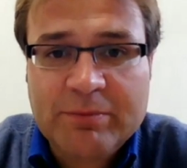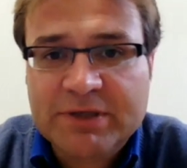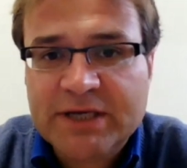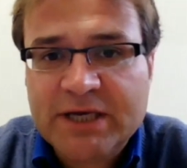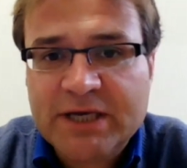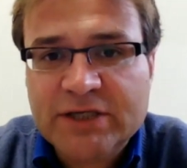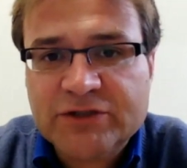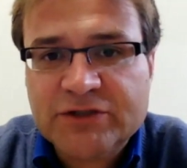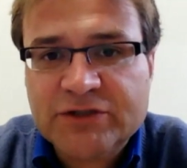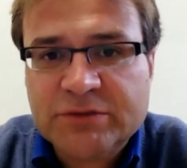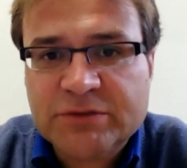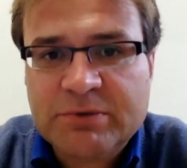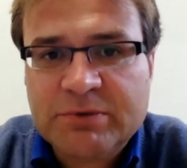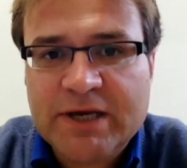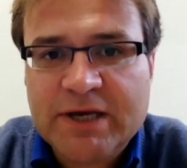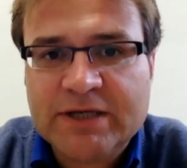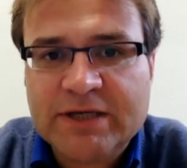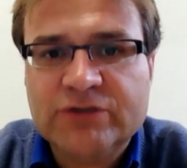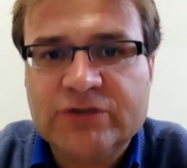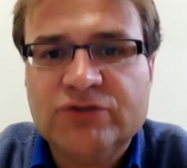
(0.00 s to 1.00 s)
to the
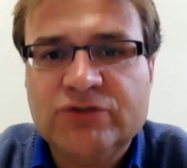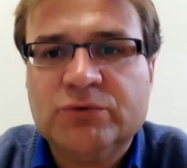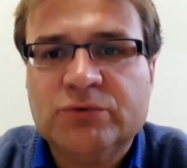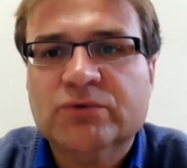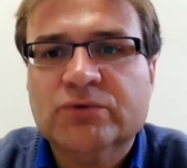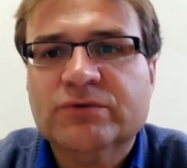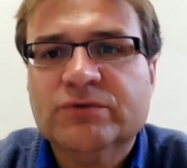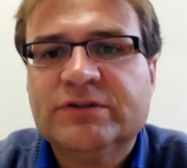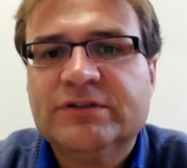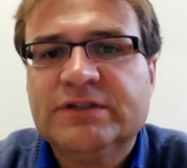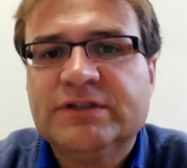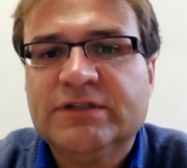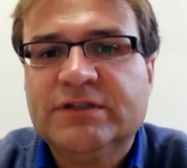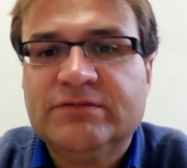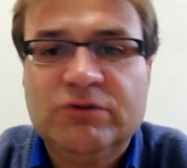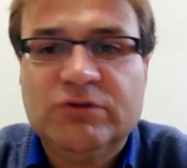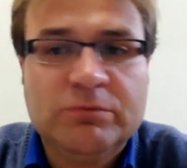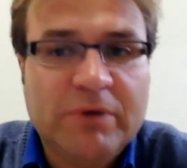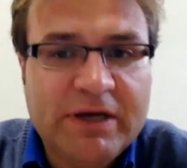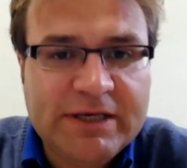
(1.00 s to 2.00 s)
application package you will
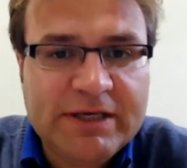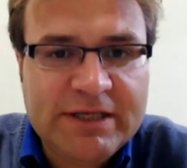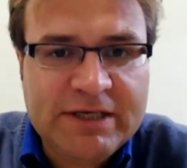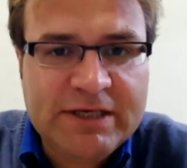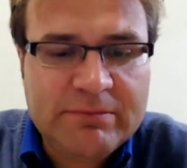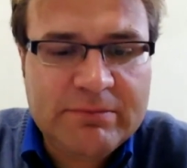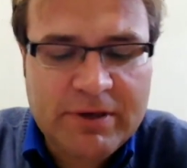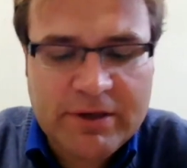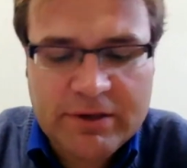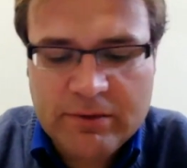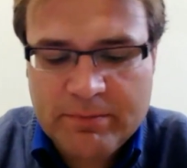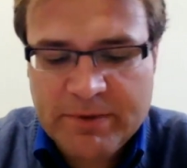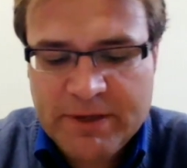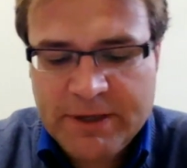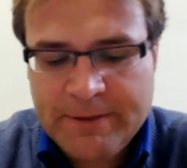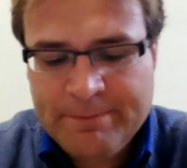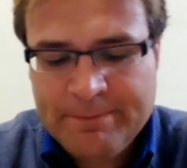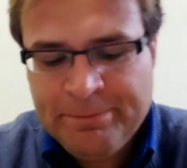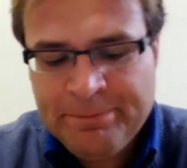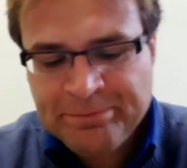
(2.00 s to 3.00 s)
receive, you might
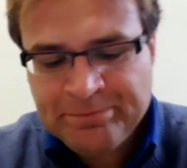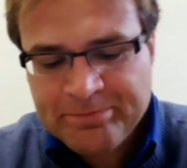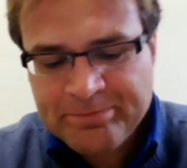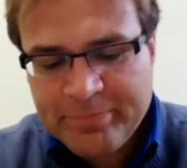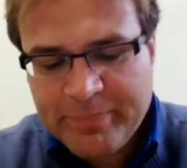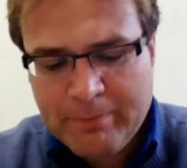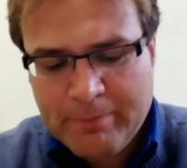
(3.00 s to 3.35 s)
email me.